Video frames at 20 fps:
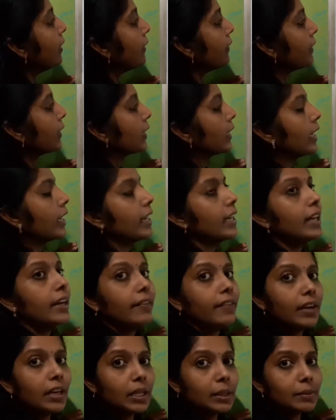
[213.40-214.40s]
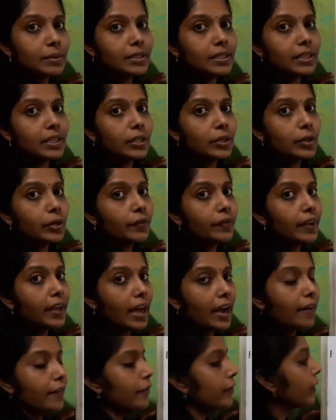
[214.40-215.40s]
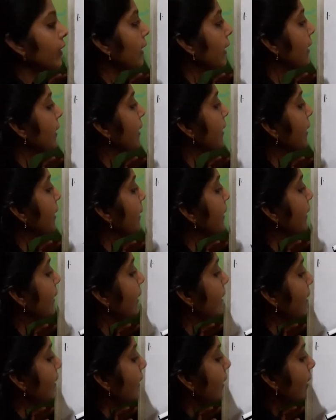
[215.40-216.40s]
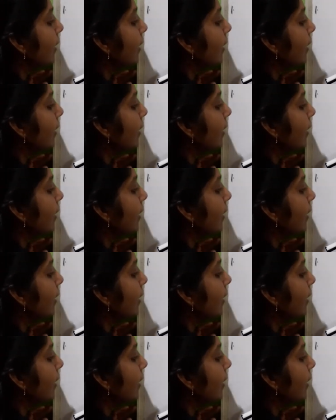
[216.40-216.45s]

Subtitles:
if the current available in the circuit, we have to consider this